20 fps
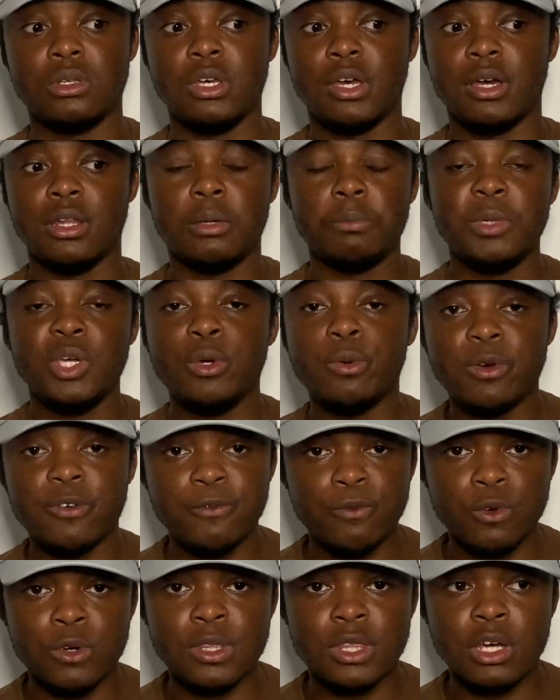And I'm here with
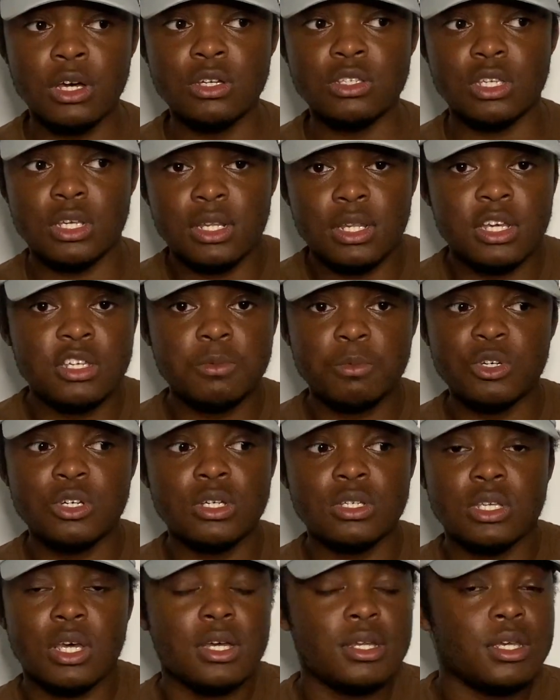4,000 and that's
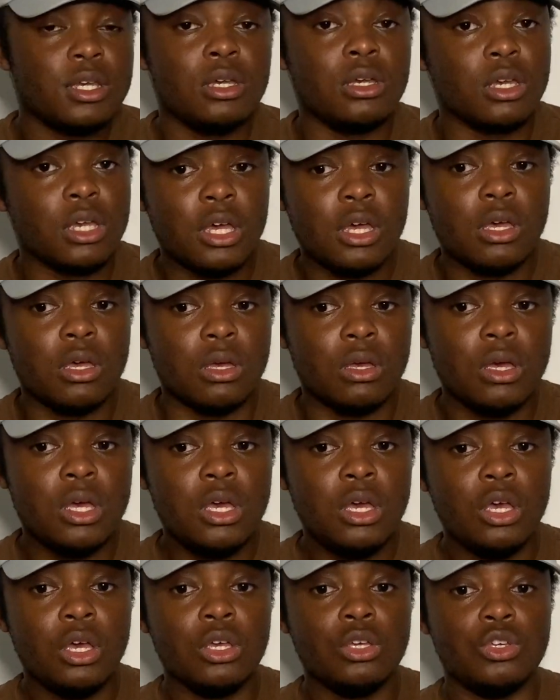because I didn't care.
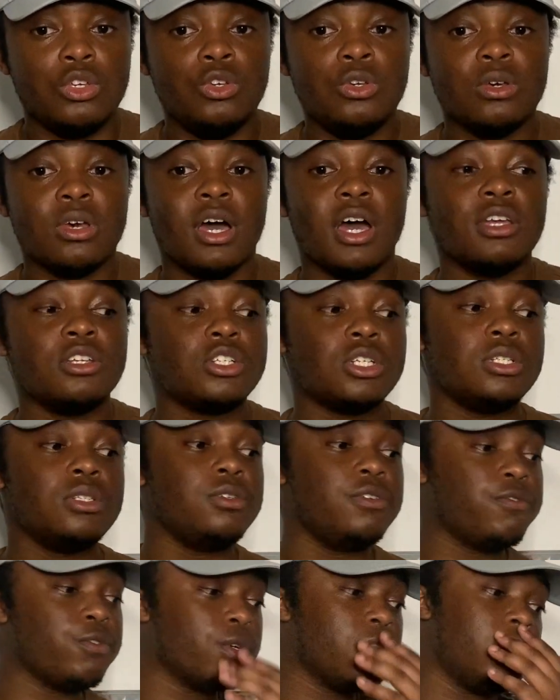You, I genuinely
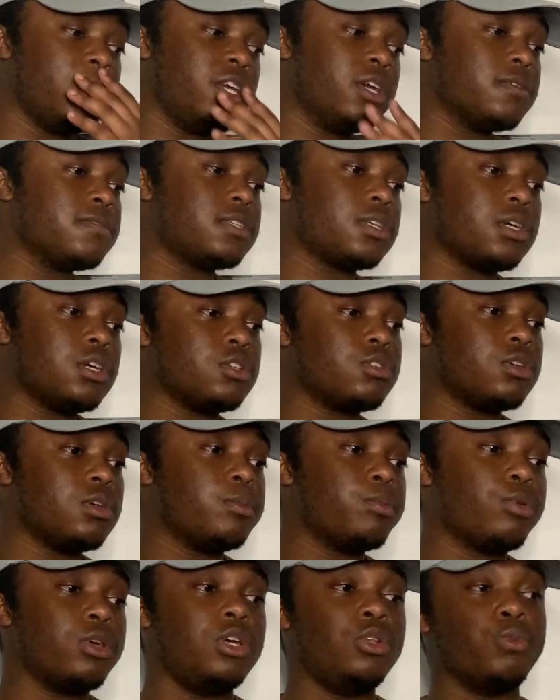feel like you have to get to a
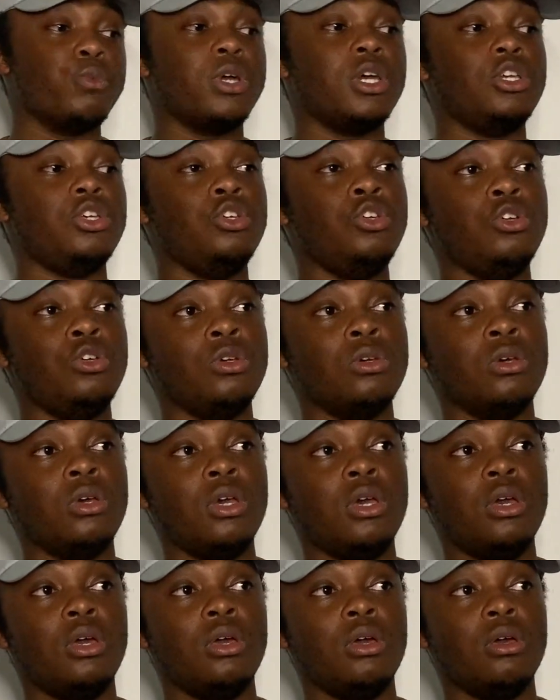point where you
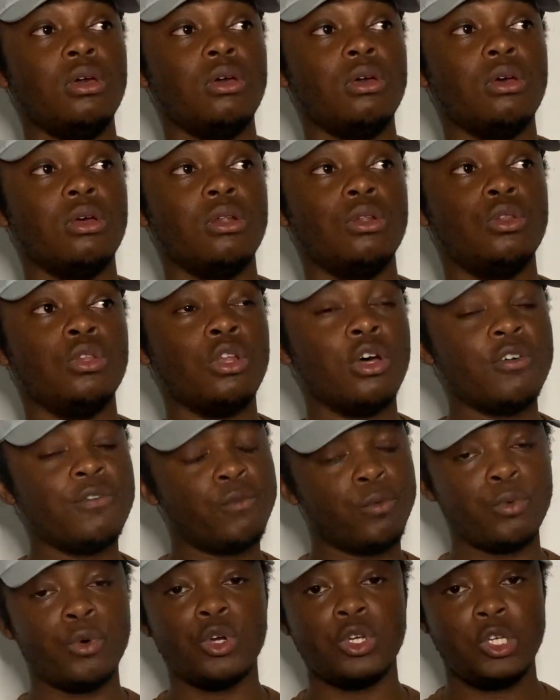love
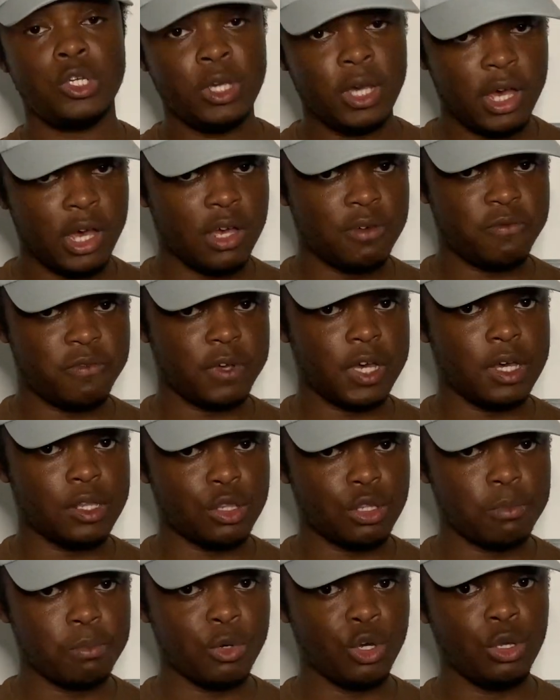what you have at
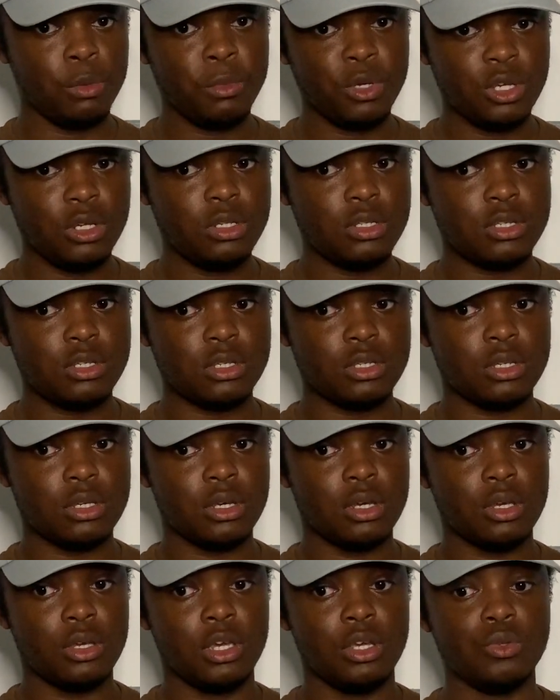the moment
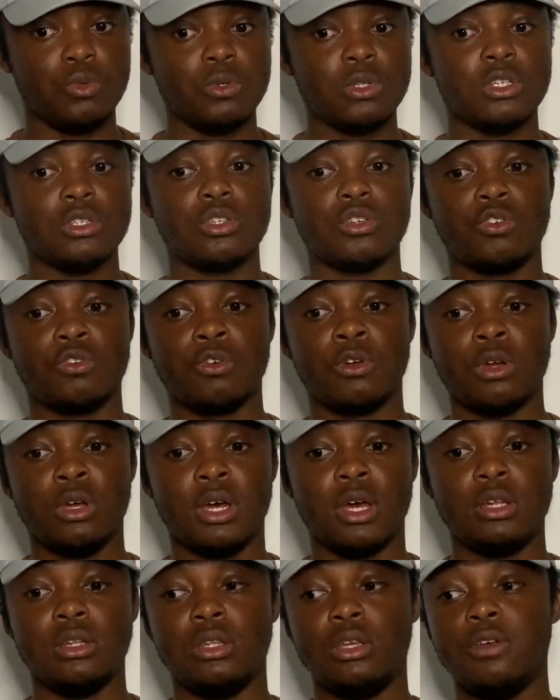in order to grow.
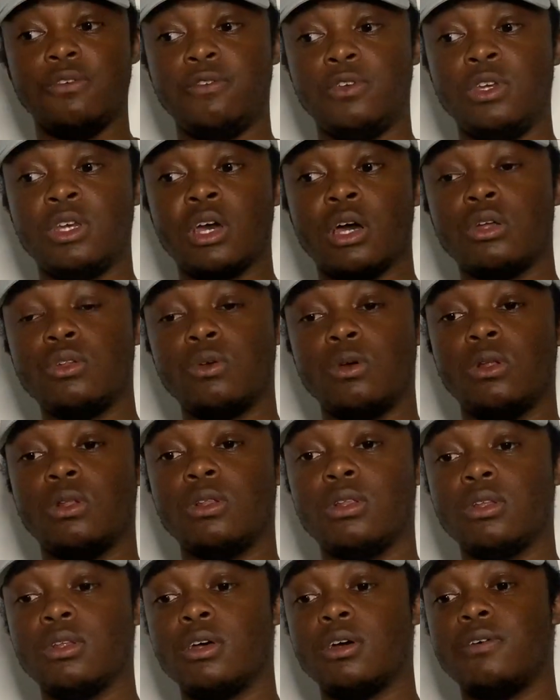And if you cannot
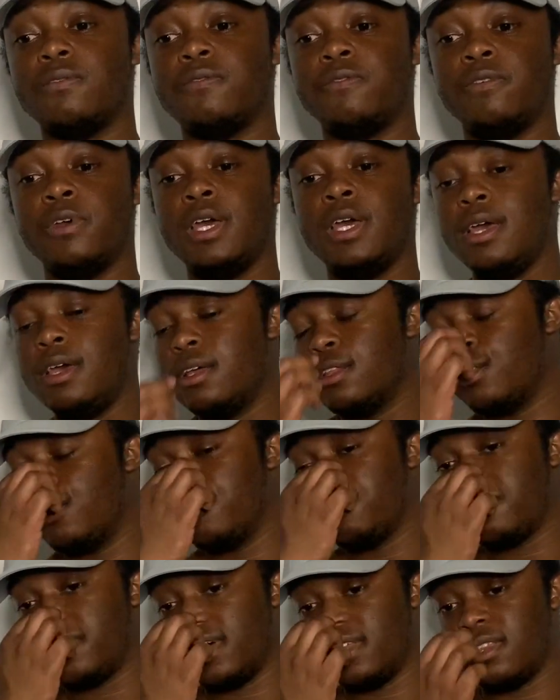love the
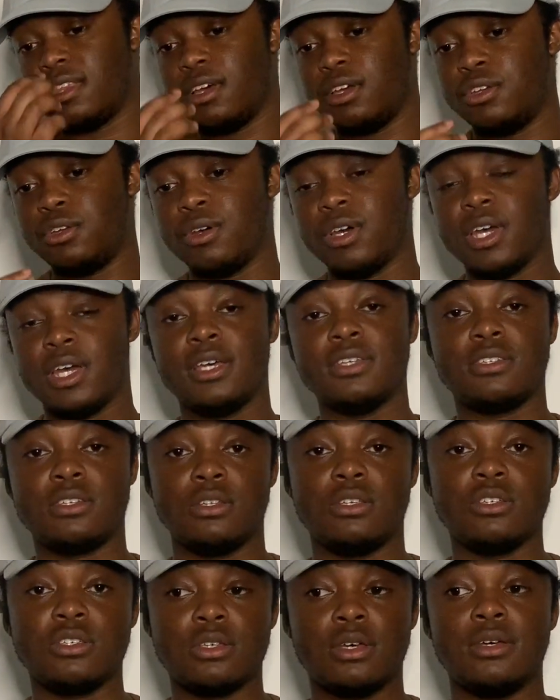fact that your hair's in
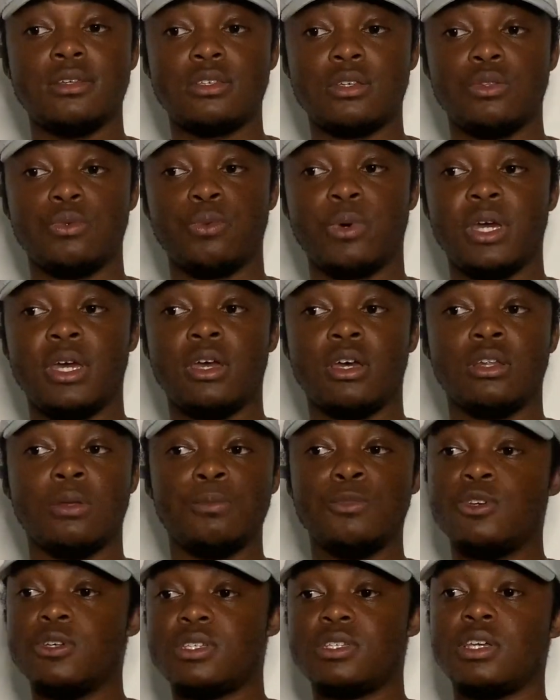a certain way, and I'm
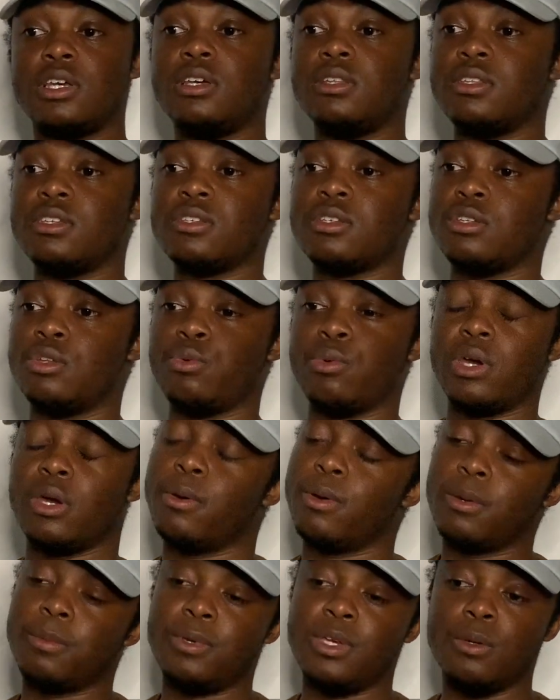not saying this in a way
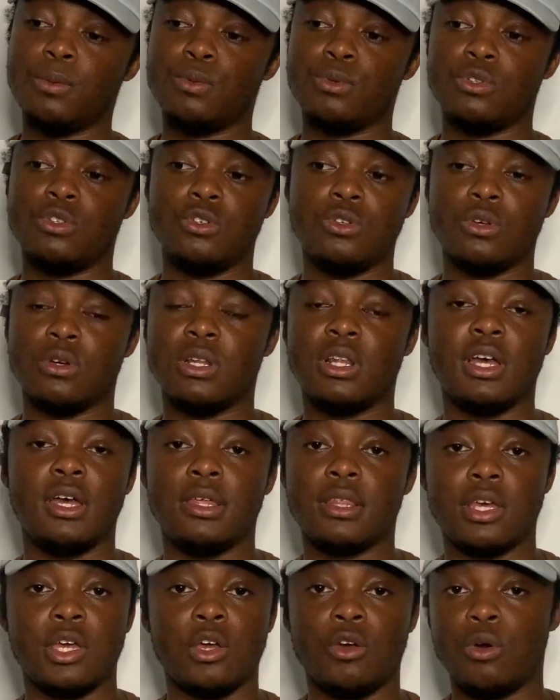where people do not like
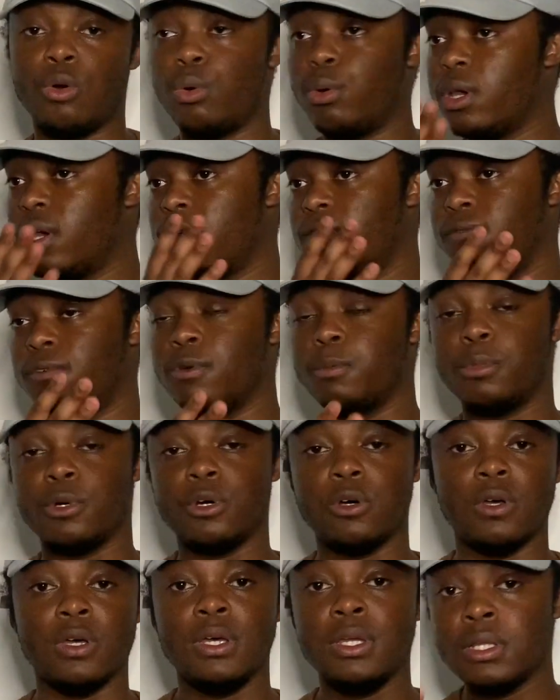their hair or whatever,
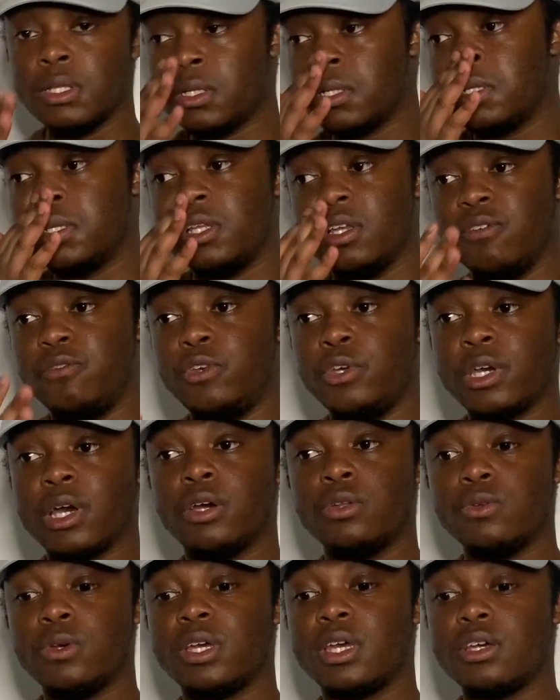but if you
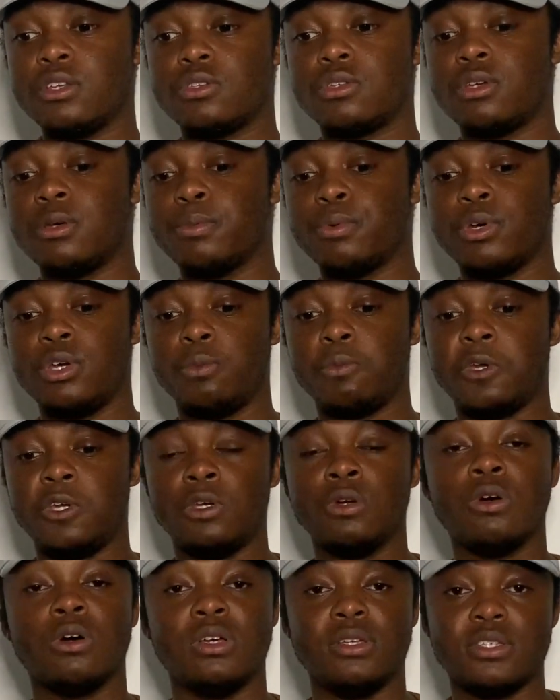cannot get to a point where you
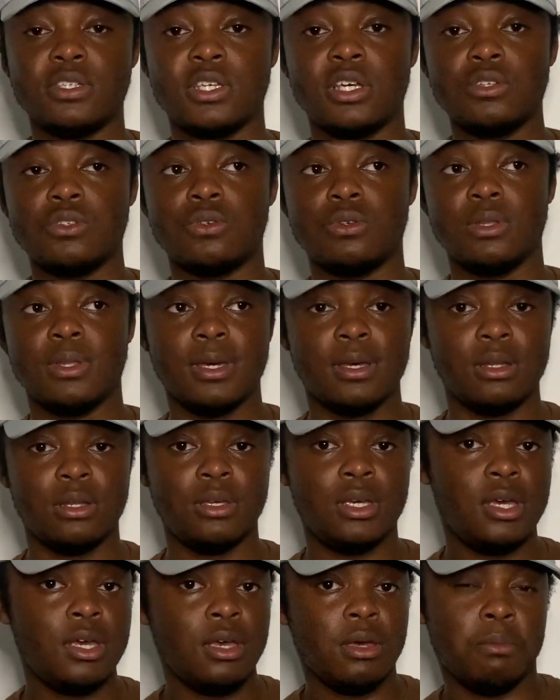can't settle, then
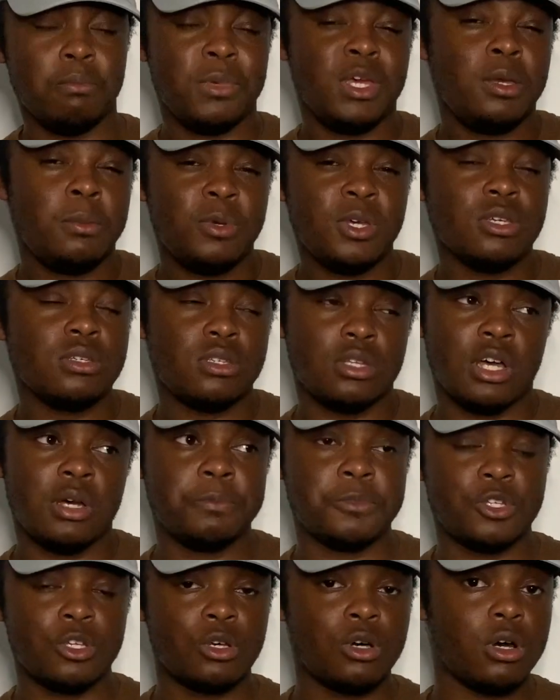maybe it's time
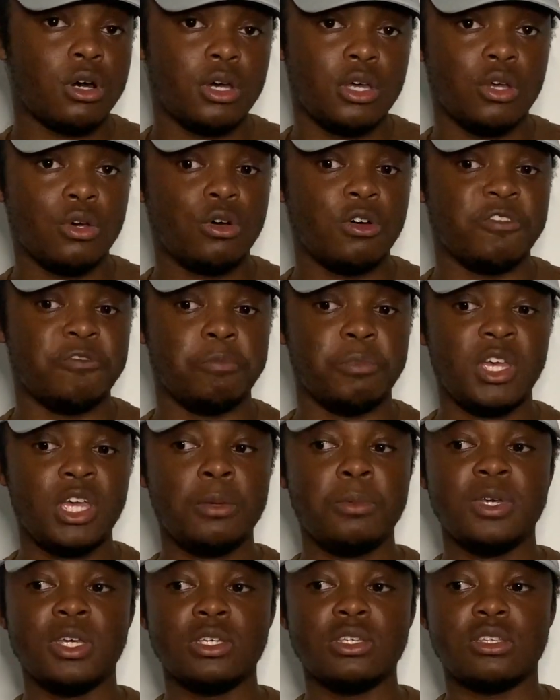to cut it off.
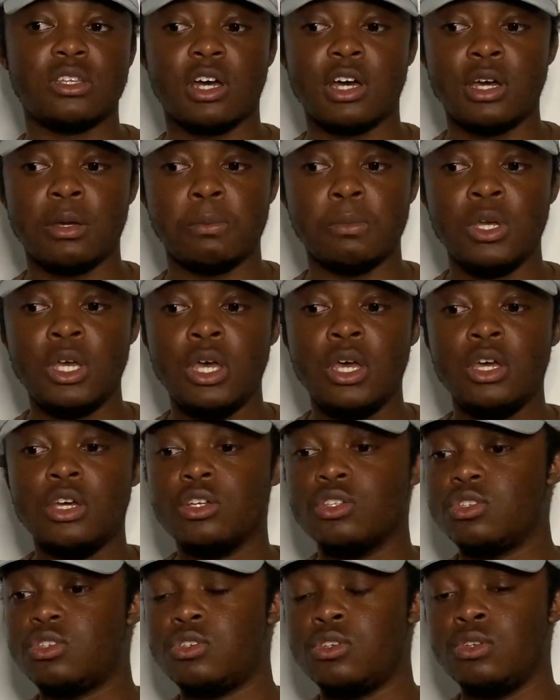Maybe it's time
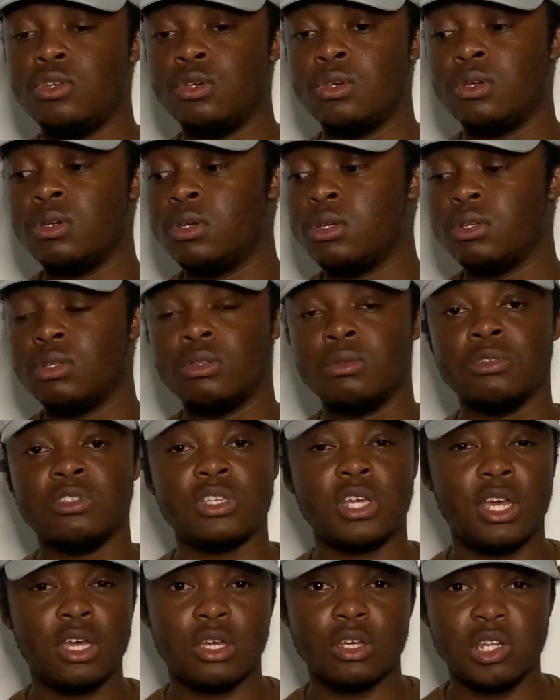to
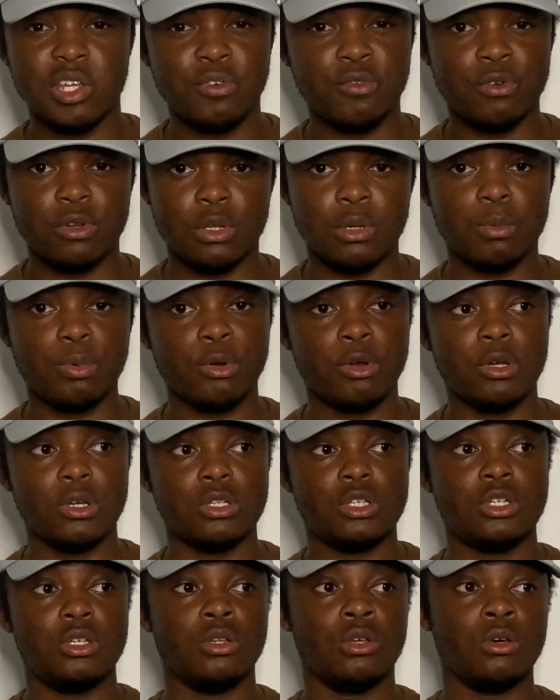take a different
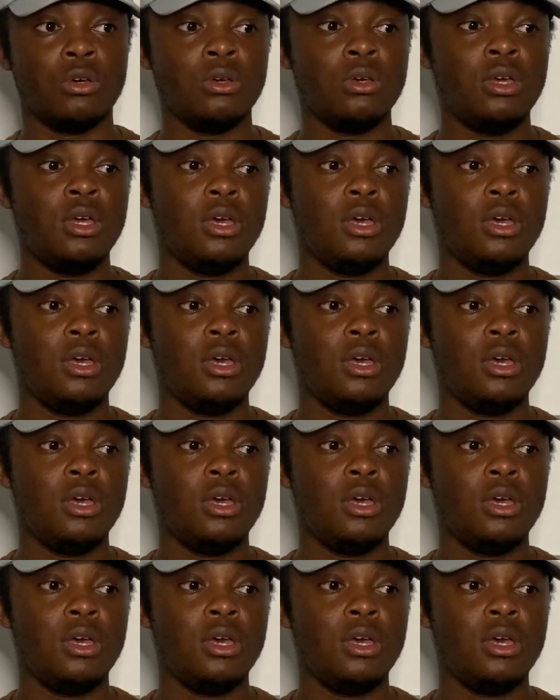approach, you know?